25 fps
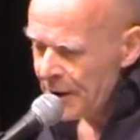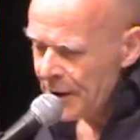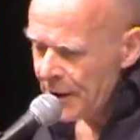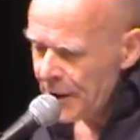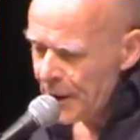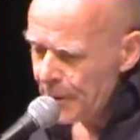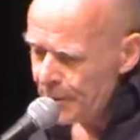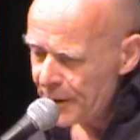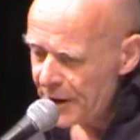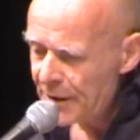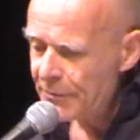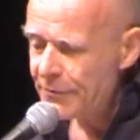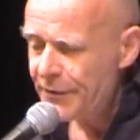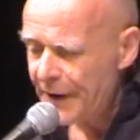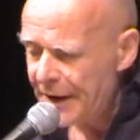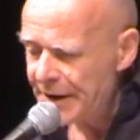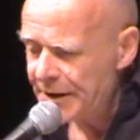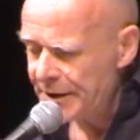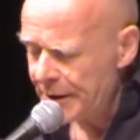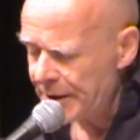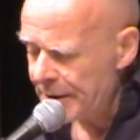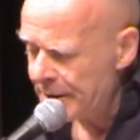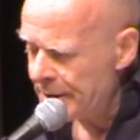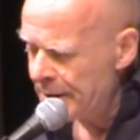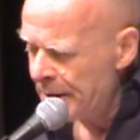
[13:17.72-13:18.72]
And we
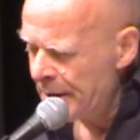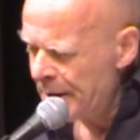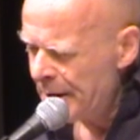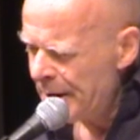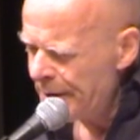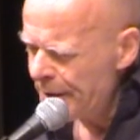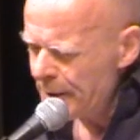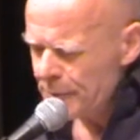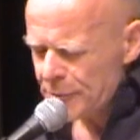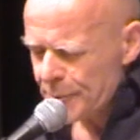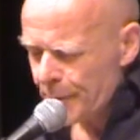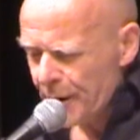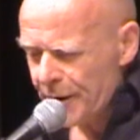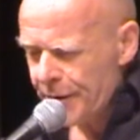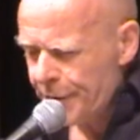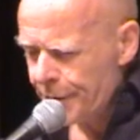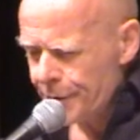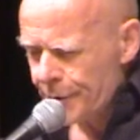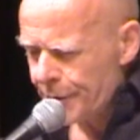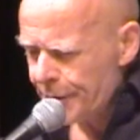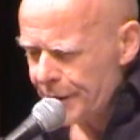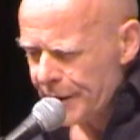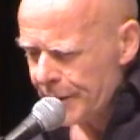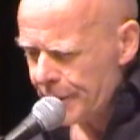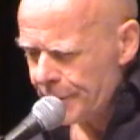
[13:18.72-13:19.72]
invited, I think it was about
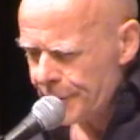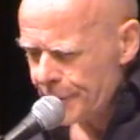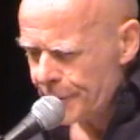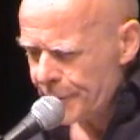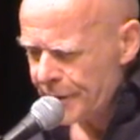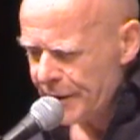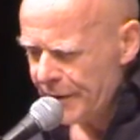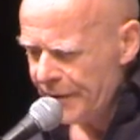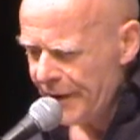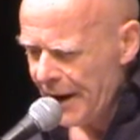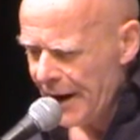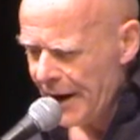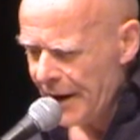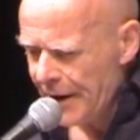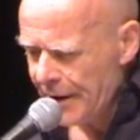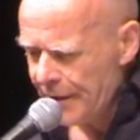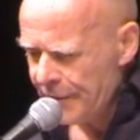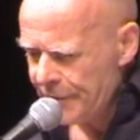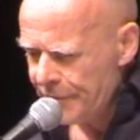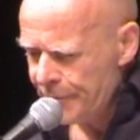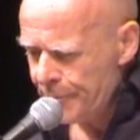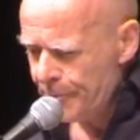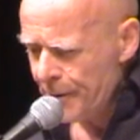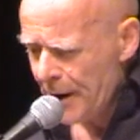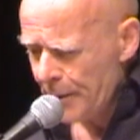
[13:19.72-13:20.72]
30 or
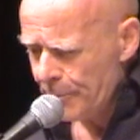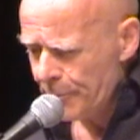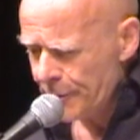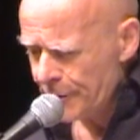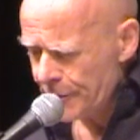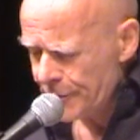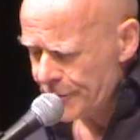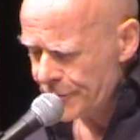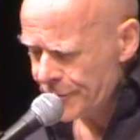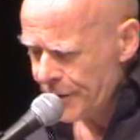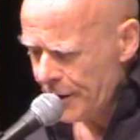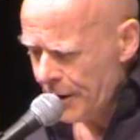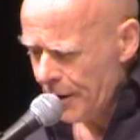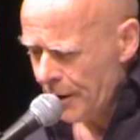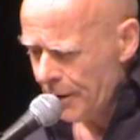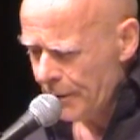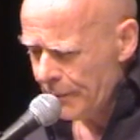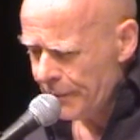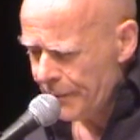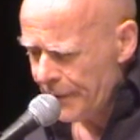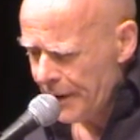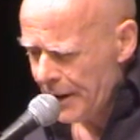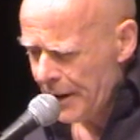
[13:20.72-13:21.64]
35 members of